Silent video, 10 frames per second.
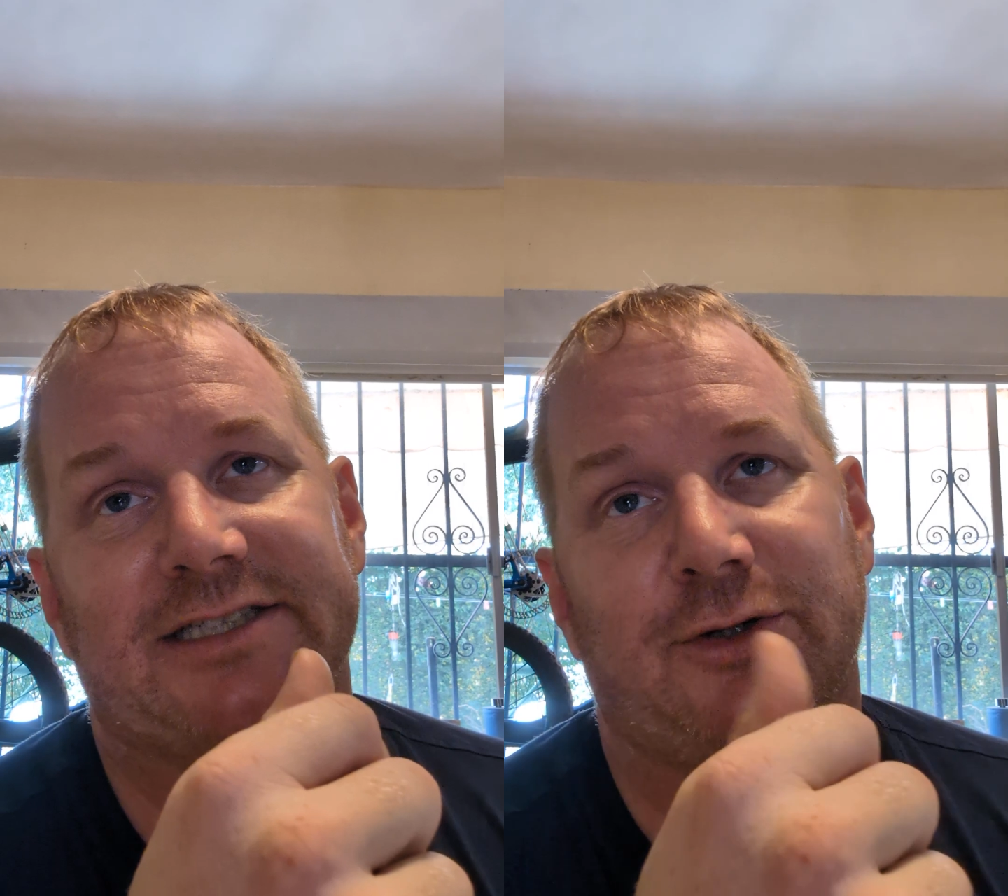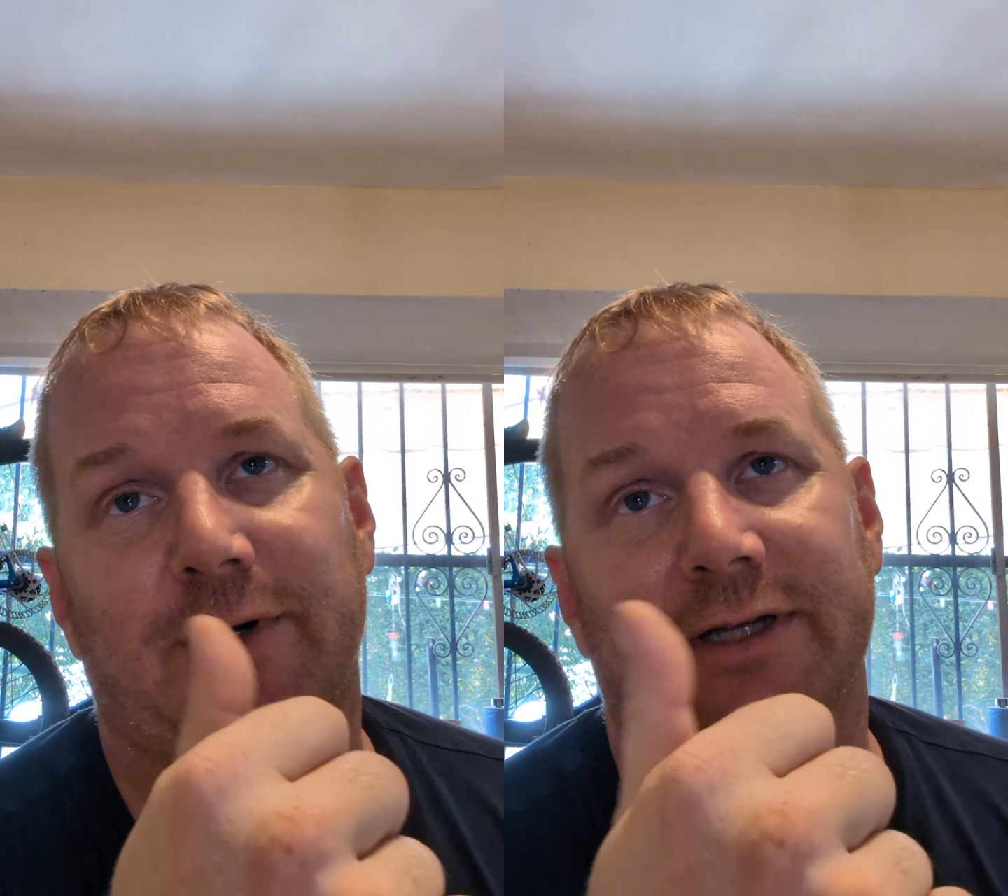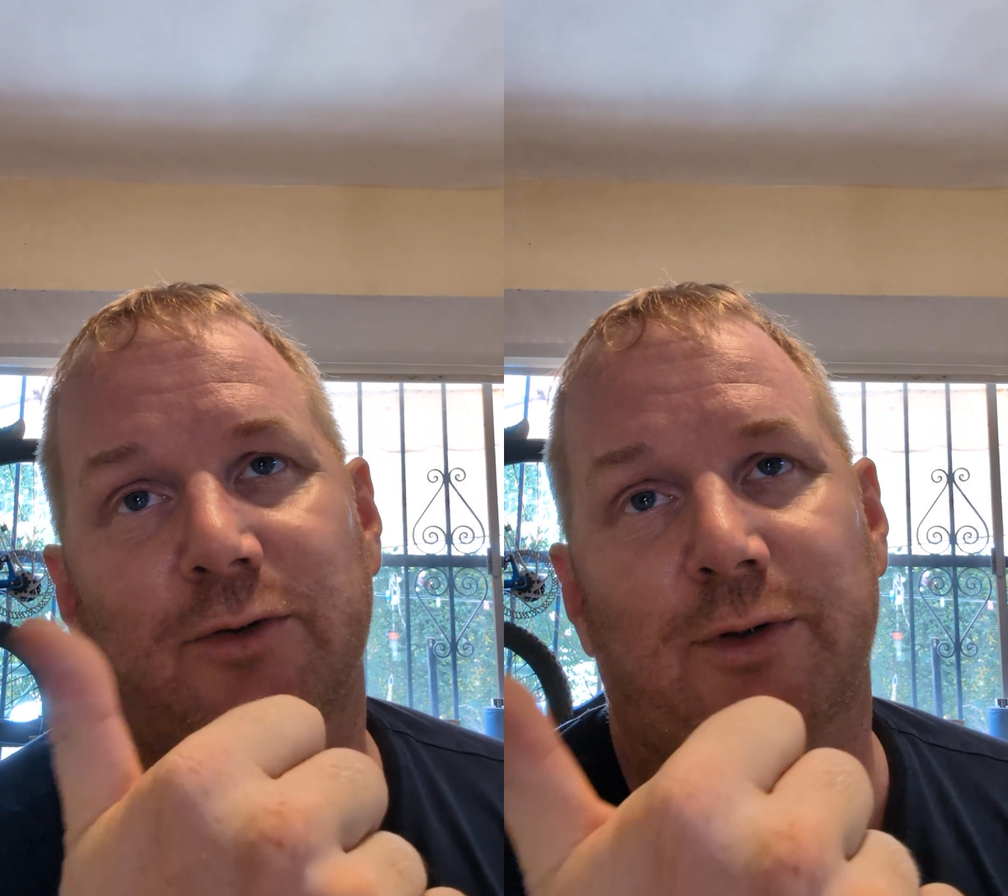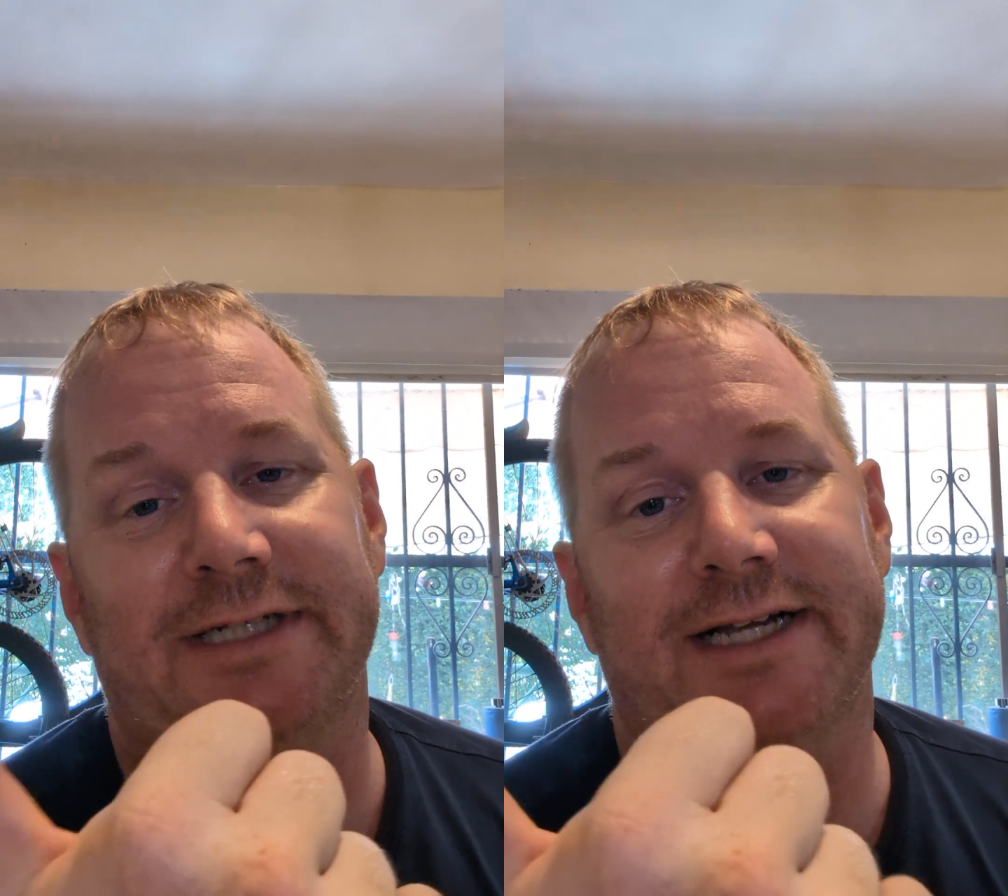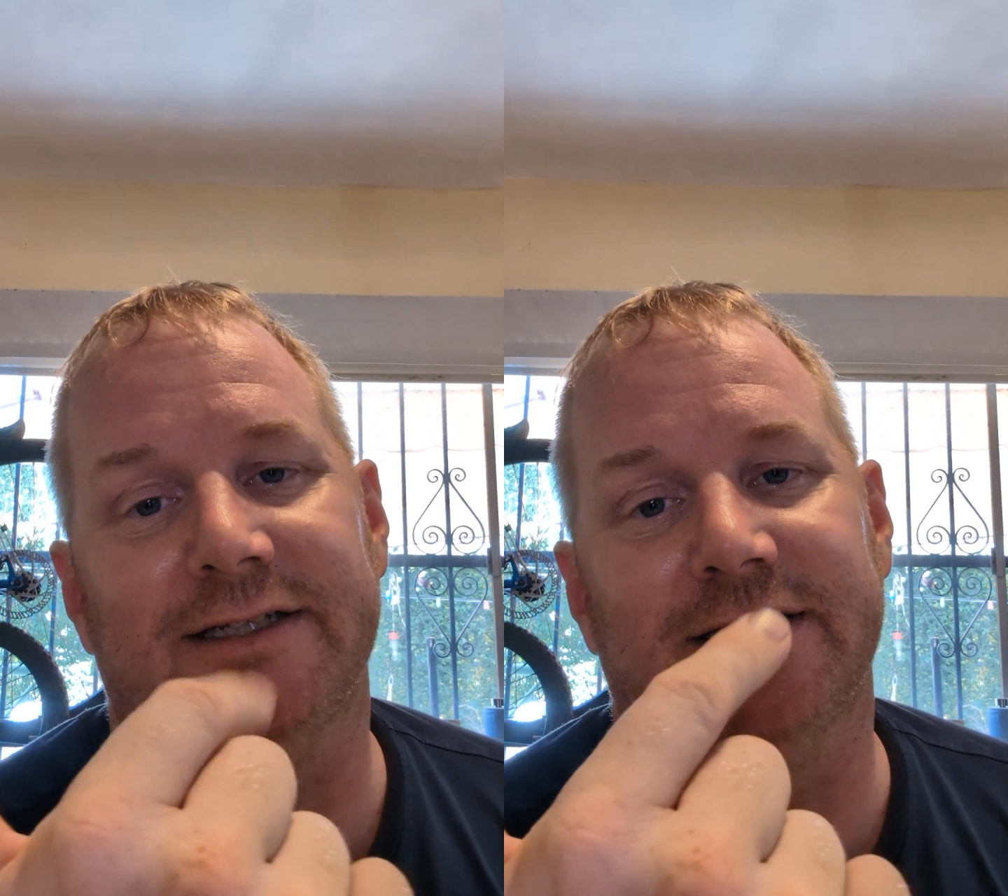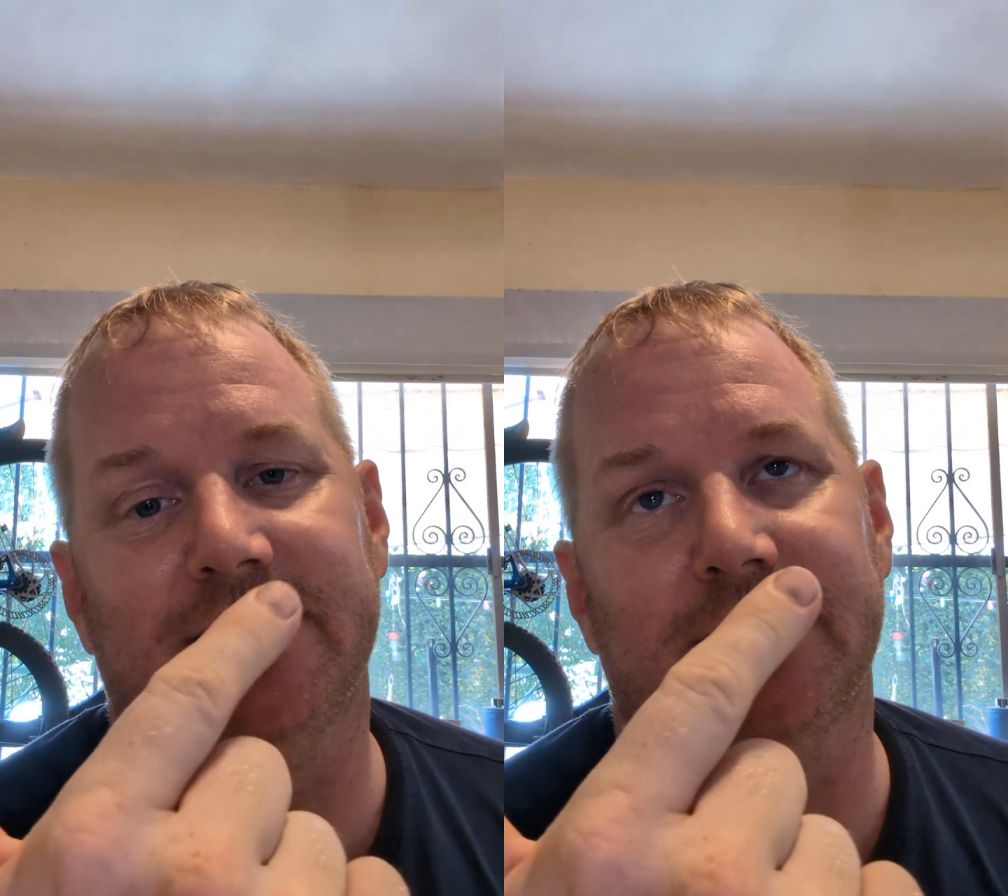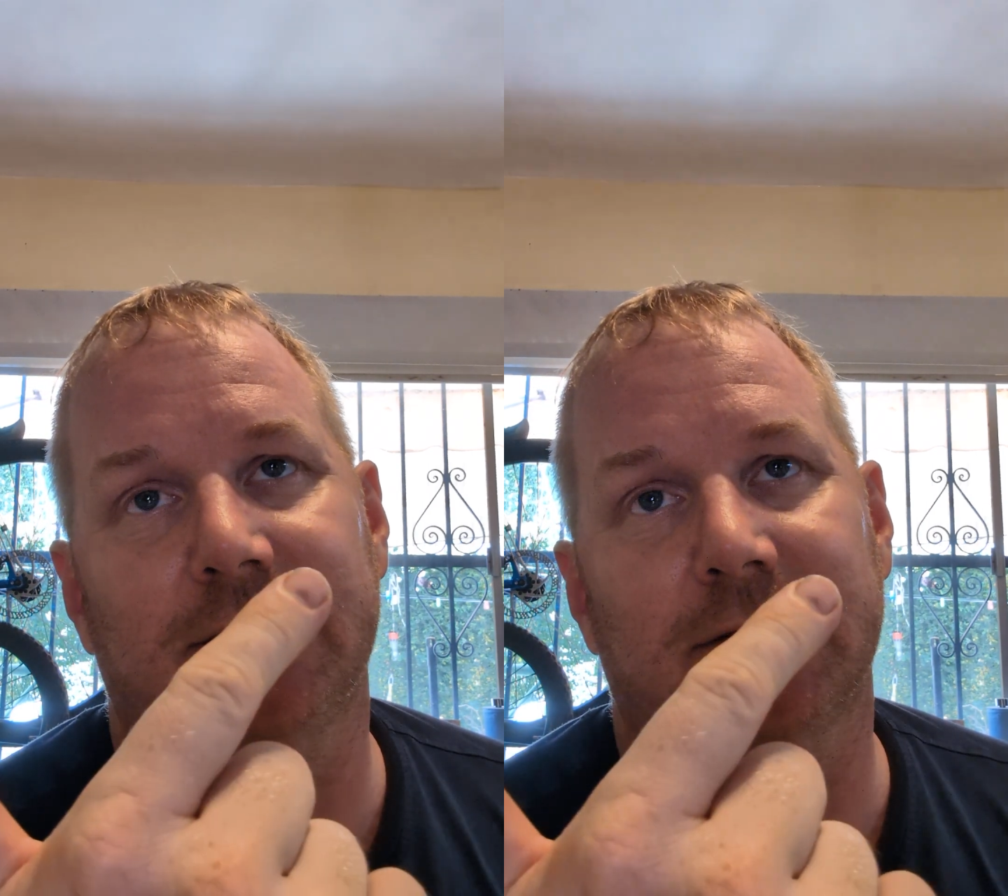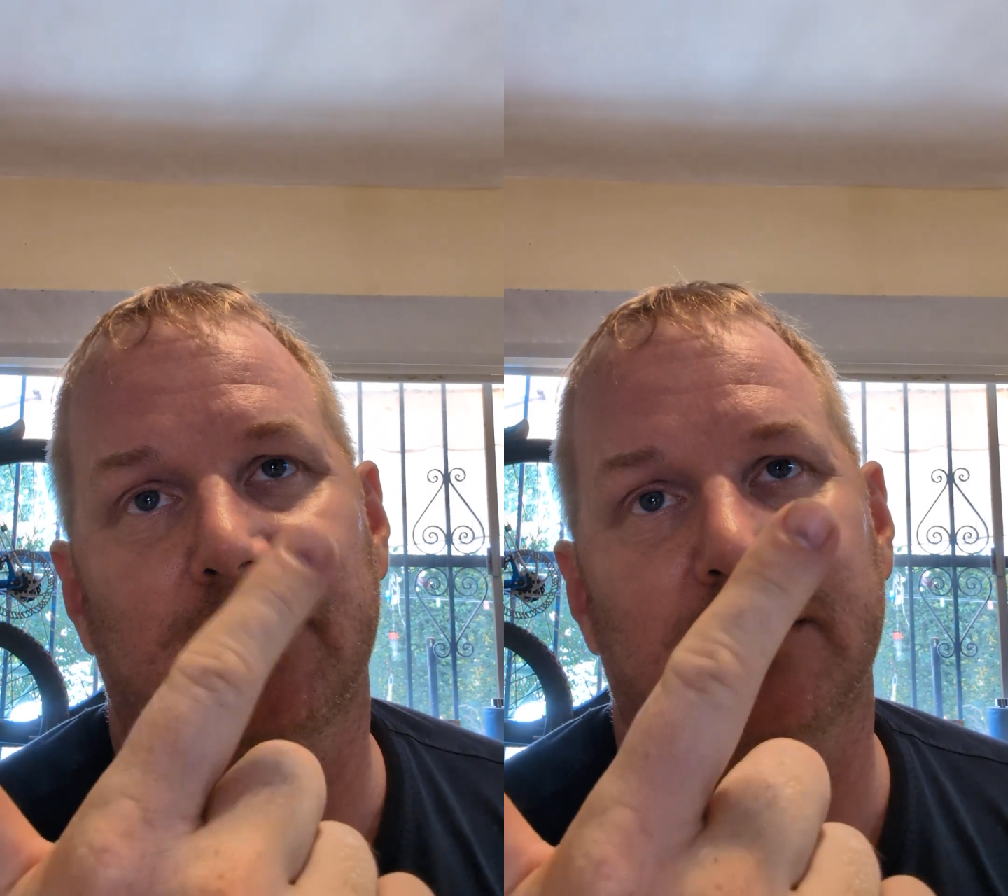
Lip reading: so you want 2018,